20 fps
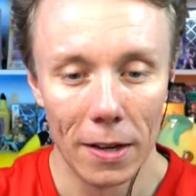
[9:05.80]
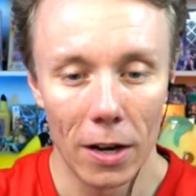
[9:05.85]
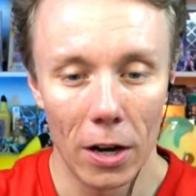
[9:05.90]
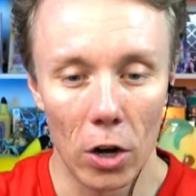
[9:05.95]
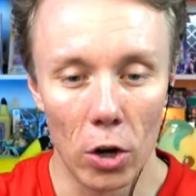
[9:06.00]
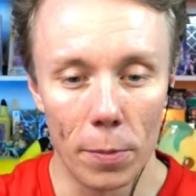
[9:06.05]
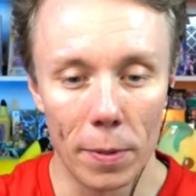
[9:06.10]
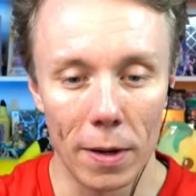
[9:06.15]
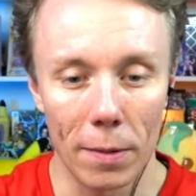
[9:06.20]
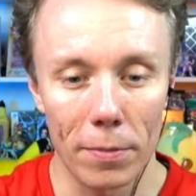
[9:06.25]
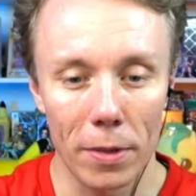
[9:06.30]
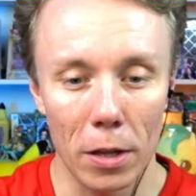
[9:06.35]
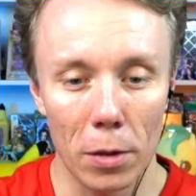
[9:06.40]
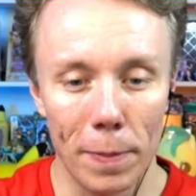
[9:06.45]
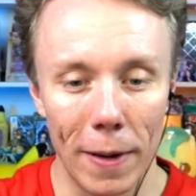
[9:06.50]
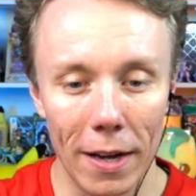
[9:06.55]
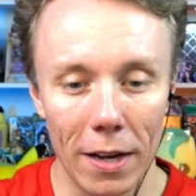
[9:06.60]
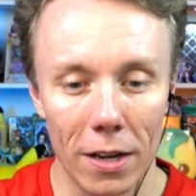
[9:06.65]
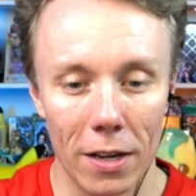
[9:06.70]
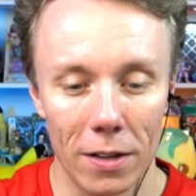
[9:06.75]
Open up this
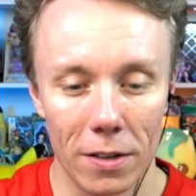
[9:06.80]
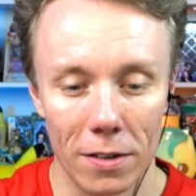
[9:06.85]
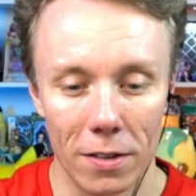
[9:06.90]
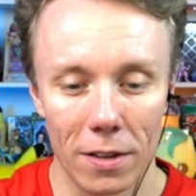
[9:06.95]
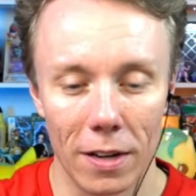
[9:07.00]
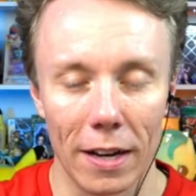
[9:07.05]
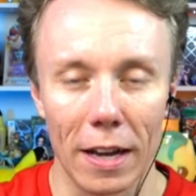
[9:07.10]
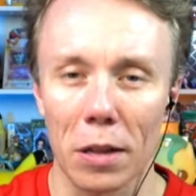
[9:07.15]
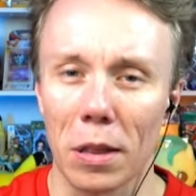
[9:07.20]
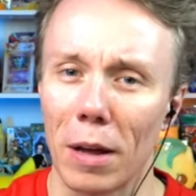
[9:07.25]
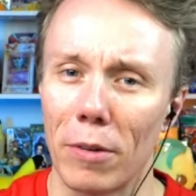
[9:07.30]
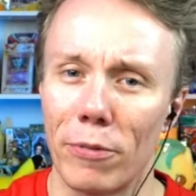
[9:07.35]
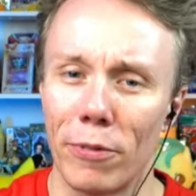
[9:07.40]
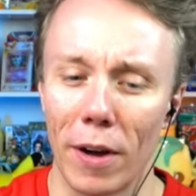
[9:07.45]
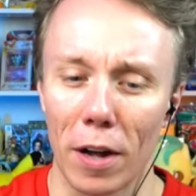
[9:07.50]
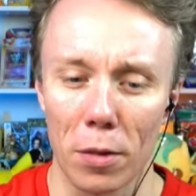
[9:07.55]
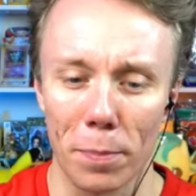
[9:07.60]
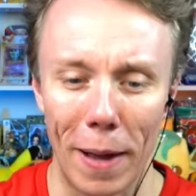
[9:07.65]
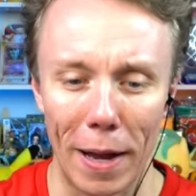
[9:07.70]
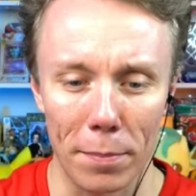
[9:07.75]
pack. I guess that
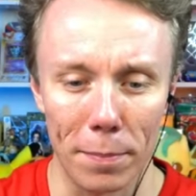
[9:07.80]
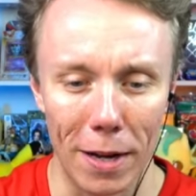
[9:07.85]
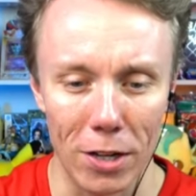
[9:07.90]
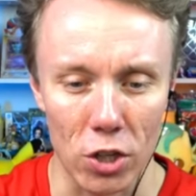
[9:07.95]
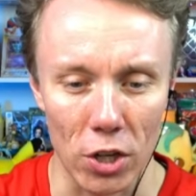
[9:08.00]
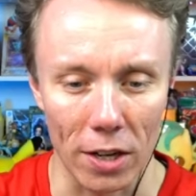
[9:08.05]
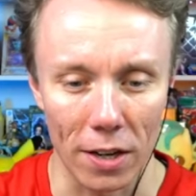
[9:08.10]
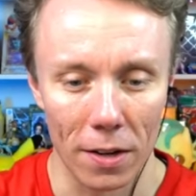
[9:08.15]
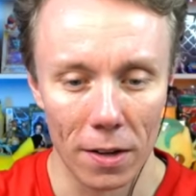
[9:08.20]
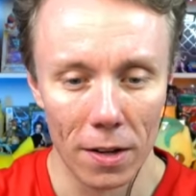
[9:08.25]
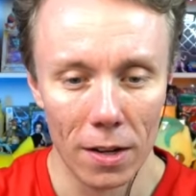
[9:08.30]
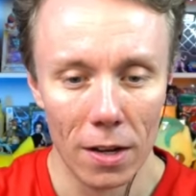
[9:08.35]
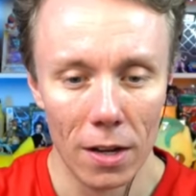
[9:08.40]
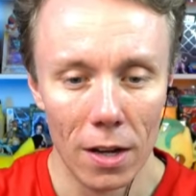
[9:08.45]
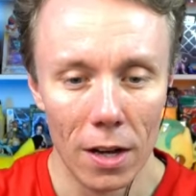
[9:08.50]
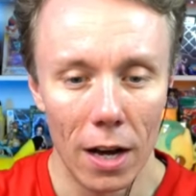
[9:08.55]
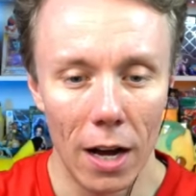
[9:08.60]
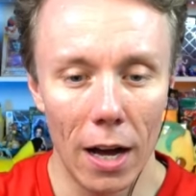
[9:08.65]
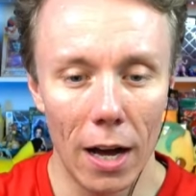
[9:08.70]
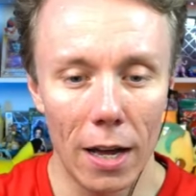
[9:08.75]
first pack magic.
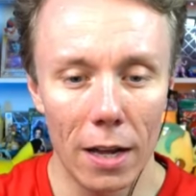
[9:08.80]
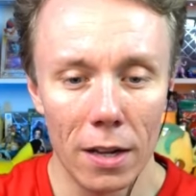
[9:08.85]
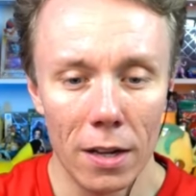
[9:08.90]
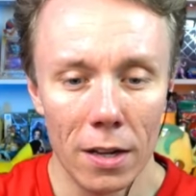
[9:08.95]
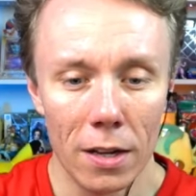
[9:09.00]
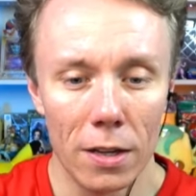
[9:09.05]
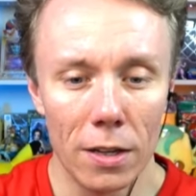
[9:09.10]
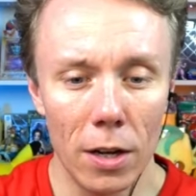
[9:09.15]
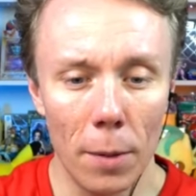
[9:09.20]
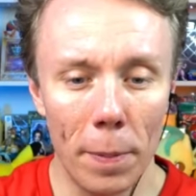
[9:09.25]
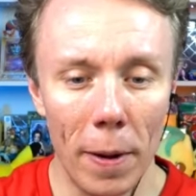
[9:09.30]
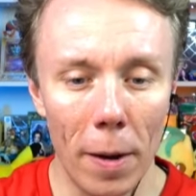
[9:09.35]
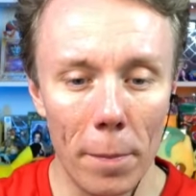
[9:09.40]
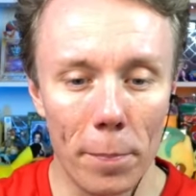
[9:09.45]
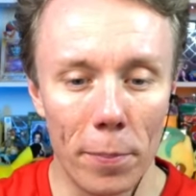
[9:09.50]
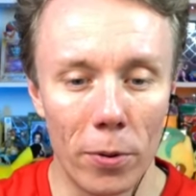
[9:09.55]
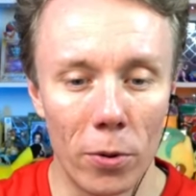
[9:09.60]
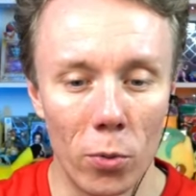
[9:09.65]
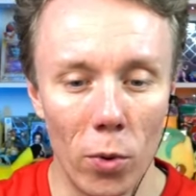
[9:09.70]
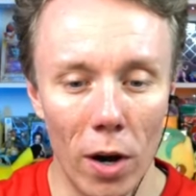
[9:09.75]
Uh,
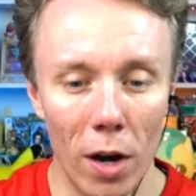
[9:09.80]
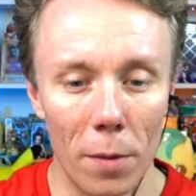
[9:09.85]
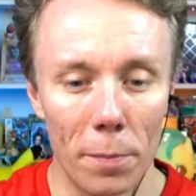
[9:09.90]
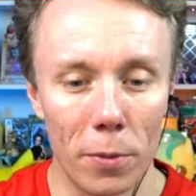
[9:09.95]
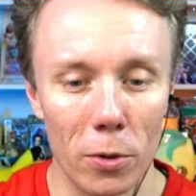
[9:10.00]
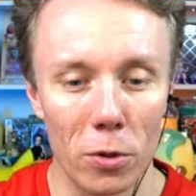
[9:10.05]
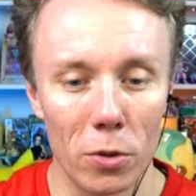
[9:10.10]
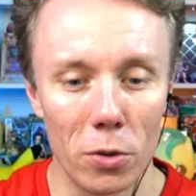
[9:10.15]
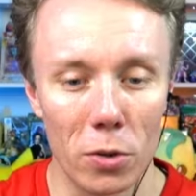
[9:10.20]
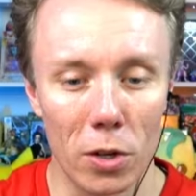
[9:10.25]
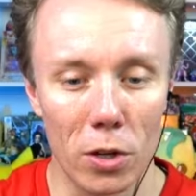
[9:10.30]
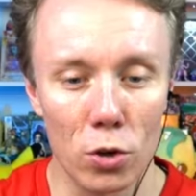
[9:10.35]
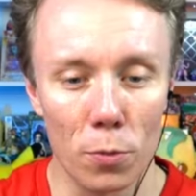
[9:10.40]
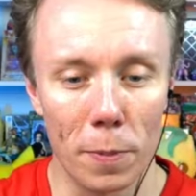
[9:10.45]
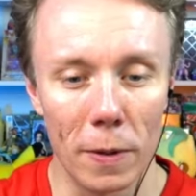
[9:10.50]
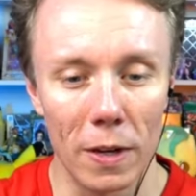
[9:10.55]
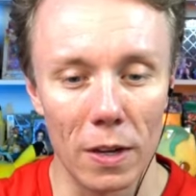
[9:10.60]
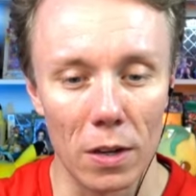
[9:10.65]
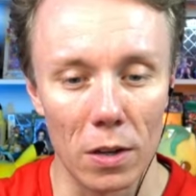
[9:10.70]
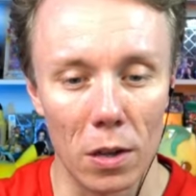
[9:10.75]
Lapup, Werbu,
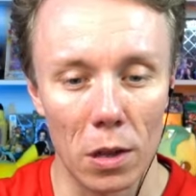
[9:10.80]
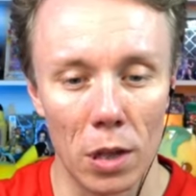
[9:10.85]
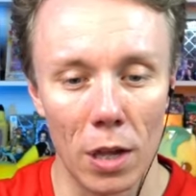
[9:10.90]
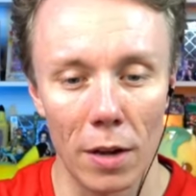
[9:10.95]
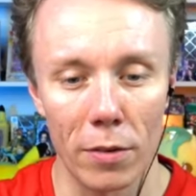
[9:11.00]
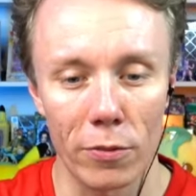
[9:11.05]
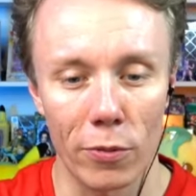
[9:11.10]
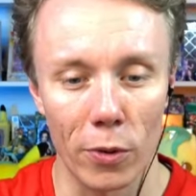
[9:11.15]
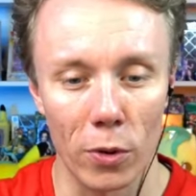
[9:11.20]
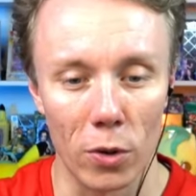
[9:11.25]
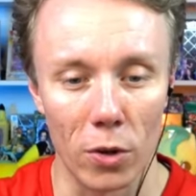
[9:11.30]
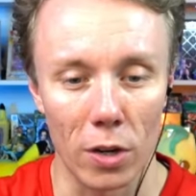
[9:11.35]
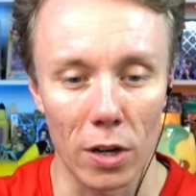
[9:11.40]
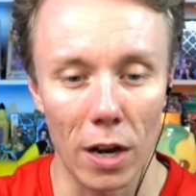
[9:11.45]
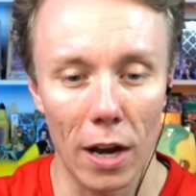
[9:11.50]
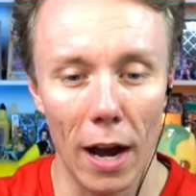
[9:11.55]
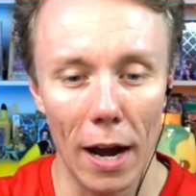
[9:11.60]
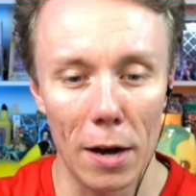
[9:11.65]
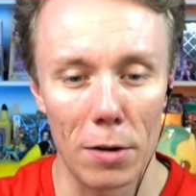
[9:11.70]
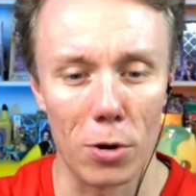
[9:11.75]
Goopy, Sunfloor,
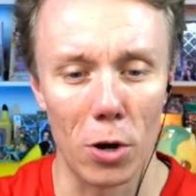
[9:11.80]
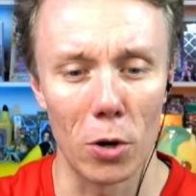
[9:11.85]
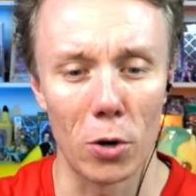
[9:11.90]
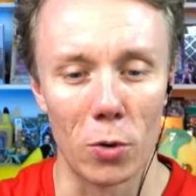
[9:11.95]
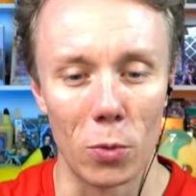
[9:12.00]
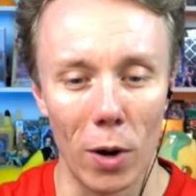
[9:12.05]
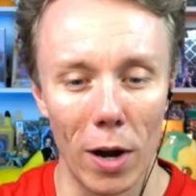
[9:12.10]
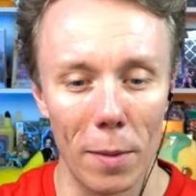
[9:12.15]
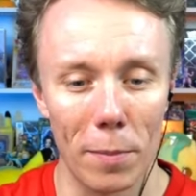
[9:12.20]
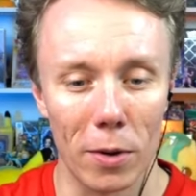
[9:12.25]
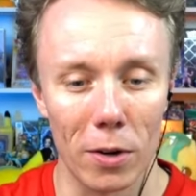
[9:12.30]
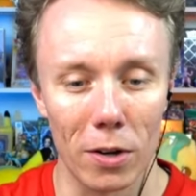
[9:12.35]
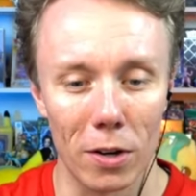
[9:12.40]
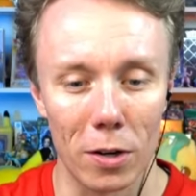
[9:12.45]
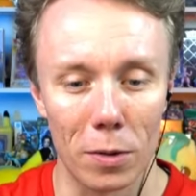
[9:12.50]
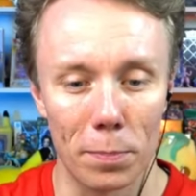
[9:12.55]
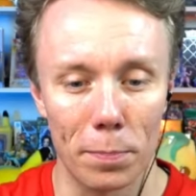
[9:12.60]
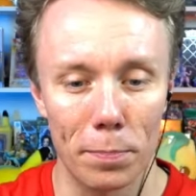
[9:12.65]
Chiron, Wormgle,